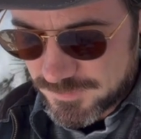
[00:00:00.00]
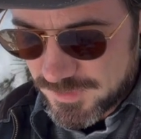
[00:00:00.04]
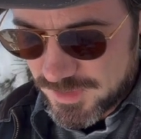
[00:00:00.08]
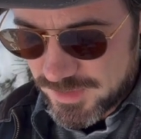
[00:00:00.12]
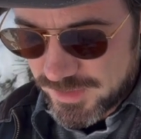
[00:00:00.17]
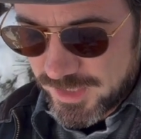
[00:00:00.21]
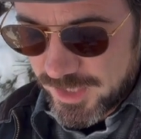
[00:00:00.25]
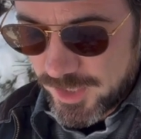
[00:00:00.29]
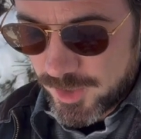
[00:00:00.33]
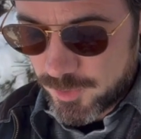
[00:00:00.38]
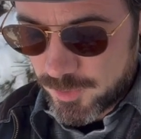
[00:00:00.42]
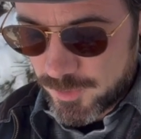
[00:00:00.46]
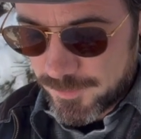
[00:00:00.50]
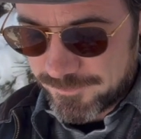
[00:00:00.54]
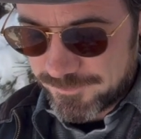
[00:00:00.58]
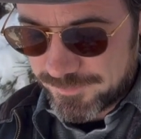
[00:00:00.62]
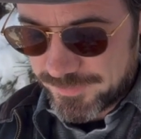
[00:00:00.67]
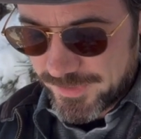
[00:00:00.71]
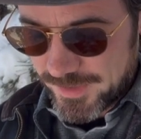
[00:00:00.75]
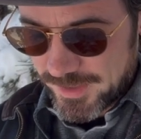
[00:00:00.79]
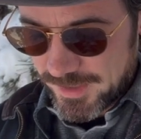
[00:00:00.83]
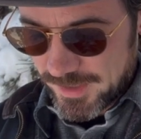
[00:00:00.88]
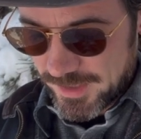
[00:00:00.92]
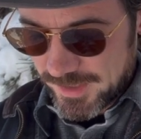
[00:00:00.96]
Now,
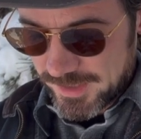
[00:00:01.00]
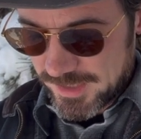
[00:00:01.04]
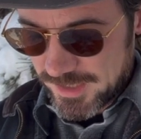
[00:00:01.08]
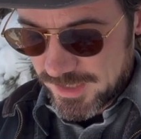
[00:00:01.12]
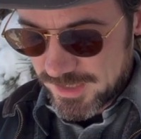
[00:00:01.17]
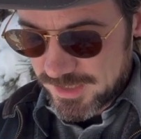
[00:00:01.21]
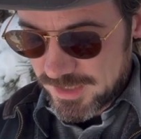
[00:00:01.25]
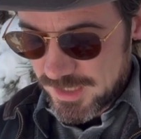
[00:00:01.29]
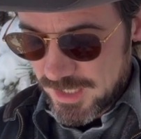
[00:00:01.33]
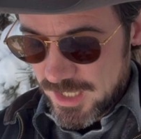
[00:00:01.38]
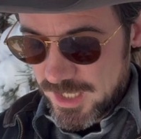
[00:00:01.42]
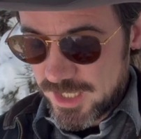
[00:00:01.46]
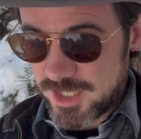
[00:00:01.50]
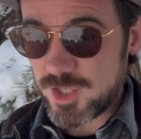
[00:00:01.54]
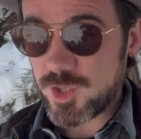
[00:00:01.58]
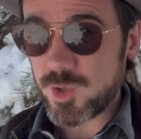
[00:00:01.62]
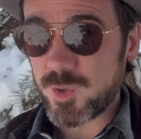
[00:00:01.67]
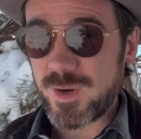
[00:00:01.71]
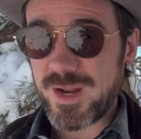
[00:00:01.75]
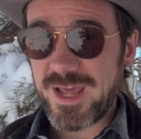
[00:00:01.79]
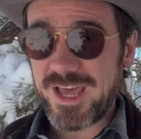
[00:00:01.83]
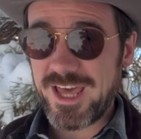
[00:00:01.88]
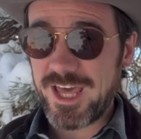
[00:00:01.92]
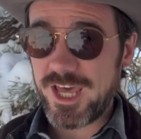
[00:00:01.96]
again, you
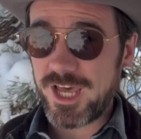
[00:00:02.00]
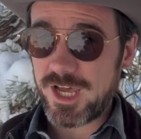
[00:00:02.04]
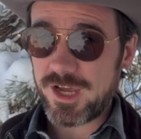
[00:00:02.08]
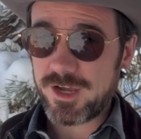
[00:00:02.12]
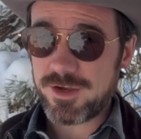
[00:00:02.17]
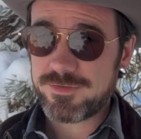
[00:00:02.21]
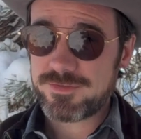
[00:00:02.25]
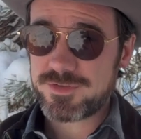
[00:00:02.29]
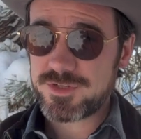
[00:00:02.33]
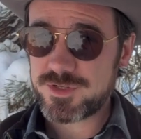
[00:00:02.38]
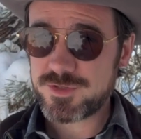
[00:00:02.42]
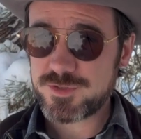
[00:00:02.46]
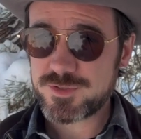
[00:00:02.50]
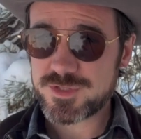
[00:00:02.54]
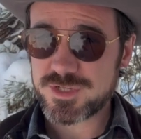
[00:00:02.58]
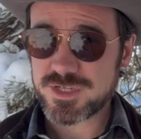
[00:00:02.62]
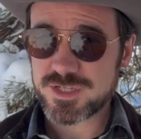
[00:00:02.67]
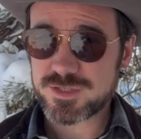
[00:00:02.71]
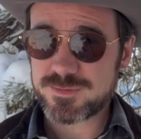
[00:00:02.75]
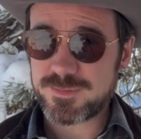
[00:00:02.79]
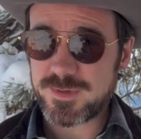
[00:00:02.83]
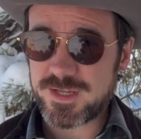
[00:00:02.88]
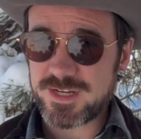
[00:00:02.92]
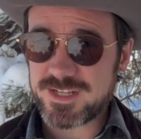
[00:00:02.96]
don't have to use the
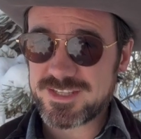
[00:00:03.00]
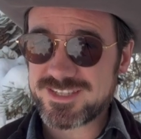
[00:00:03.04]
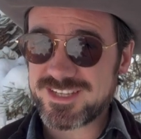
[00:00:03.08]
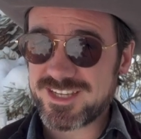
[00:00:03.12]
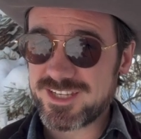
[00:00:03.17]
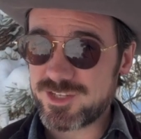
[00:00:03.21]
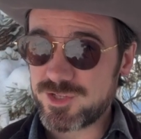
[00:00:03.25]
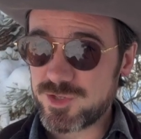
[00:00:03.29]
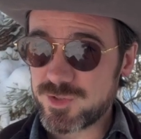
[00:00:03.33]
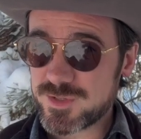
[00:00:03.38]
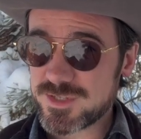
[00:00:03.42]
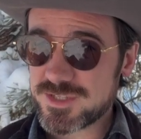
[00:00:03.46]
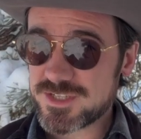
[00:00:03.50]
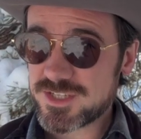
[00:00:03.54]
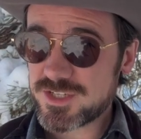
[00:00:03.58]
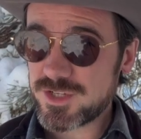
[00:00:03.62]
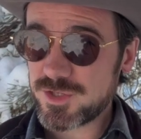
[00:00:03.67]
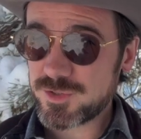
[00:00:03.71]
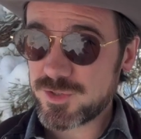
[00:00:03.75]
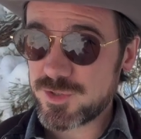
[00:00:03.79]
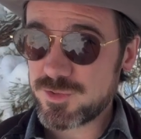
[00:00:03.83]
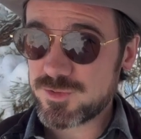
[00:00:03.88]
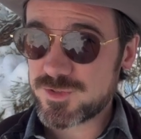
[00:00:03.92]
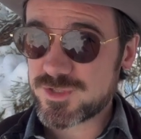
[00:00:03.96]
expanded set. You can
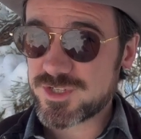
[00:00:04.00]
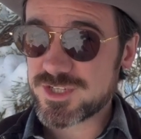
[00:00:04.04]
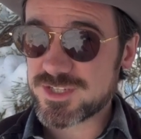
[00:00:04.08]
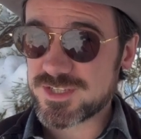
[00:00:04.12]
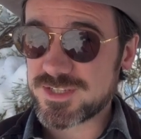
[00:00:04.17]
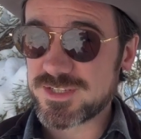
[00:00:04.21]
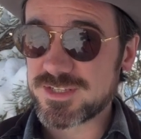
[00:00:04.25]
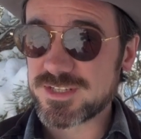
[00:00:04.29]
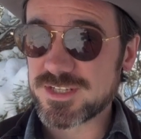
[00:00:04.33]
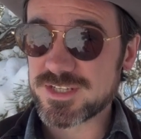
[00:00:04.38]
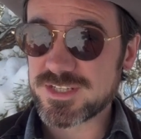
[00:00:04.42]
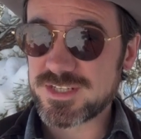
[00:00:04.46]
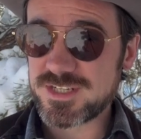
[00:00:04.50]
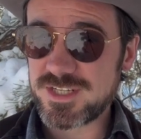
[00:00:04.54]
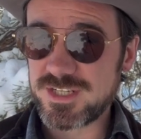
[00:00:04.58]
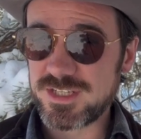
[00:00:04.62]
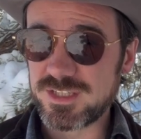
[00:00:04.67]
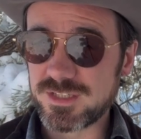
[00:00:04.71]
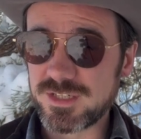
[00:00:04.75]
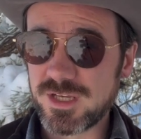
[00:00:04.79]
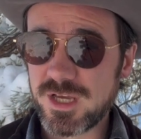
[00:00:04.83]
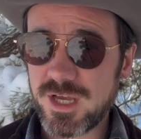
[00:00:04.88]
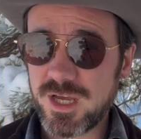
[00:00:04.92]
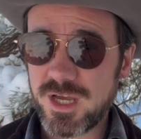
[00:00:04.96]
still use just the
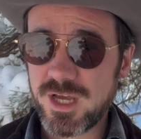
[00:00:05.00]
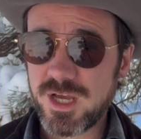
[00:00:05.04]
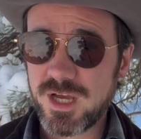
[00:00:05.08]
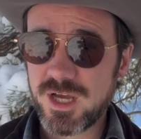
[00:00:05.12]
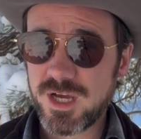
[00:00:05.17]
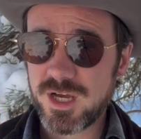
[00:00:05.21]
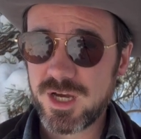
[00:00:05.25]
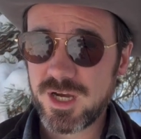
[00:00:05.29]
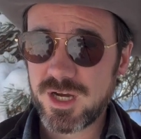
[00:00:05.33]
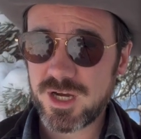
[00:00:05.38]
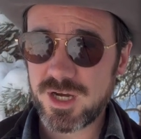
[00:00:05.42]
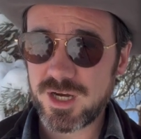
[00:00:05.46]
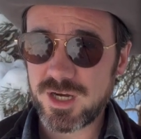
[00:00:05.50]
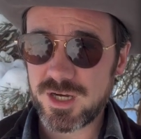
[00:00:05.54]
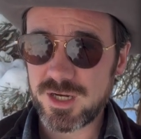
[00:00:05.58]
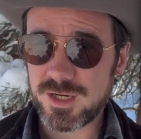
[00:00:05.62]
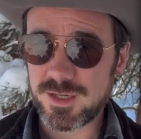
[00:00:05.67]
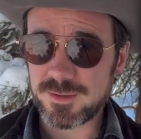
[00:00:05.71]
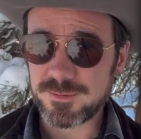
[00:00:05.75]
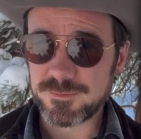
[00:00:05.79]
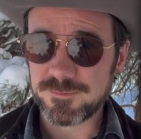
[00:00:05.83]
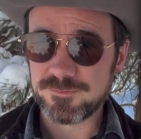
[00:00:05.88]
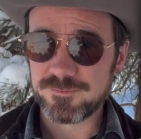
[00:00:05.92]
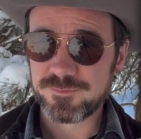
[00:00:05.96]
sixteen
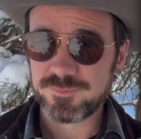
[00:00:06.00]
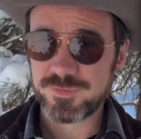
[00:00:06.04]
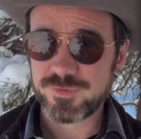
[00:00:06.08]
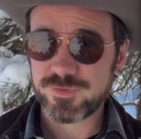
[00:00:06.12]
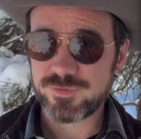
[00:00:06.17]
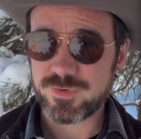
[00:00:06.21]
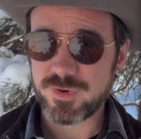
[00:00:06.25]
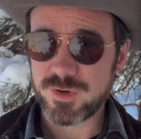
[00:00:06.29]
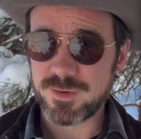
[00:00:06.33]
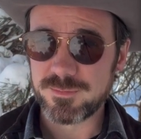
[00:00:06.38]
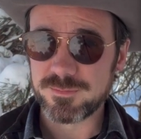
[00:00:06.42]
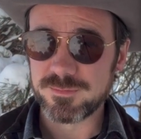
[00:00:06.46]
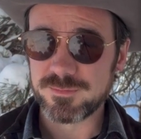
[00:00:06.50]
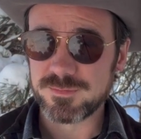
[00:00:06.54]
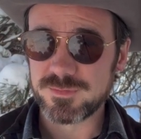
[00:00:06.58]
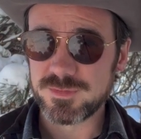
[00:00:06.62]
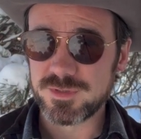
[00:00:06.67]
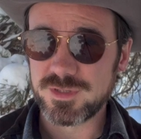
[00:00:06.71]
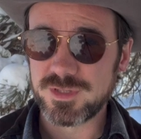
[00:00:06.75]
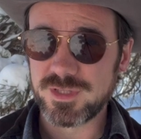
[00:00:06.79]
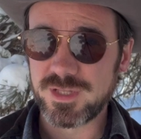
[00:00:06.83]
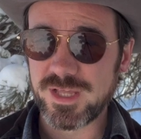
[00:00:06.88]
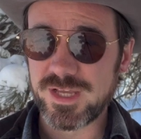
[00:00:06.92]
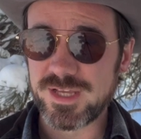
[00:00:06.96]
um, from
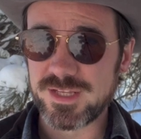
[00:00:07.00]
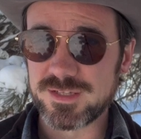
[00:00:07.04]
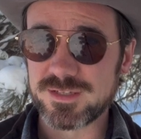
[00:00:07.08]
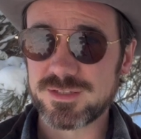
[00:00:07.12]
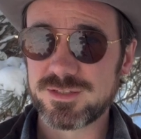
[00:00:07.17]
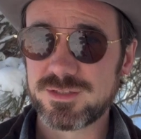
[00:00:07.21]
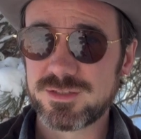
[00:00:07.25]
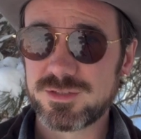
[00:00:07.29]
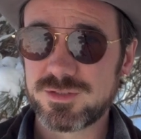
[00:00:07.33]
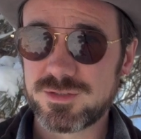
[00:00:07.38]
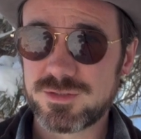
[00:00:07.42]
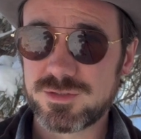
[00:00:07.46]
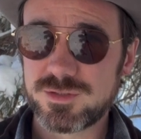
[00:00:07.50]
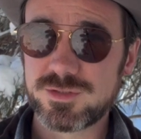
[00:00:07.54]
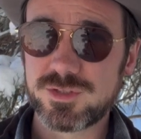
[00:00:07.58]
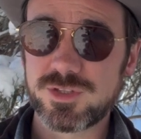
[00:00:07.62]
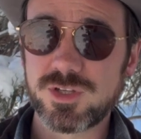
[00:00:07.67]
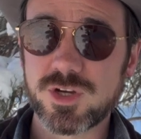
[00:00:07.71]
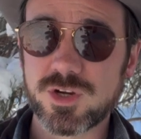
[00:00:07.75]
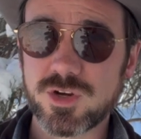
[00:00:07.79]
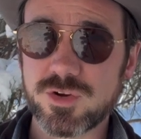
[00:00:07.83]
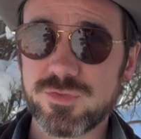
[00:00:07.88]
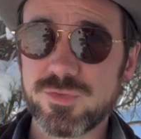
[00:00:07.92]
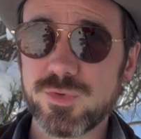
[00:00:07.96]
late
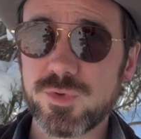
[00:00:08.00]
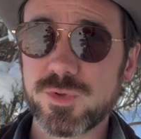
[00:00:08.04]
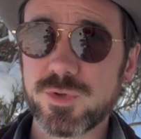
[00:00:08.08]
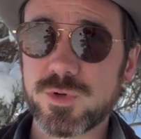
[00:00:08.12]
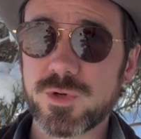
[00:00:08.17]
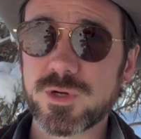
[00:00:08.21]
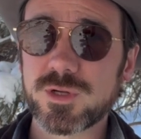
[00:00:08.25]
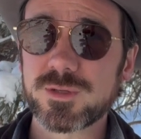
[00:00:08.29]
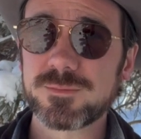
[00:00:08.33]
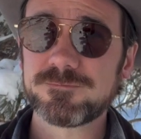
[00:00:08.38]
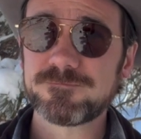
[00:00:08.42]
Younger Futhark,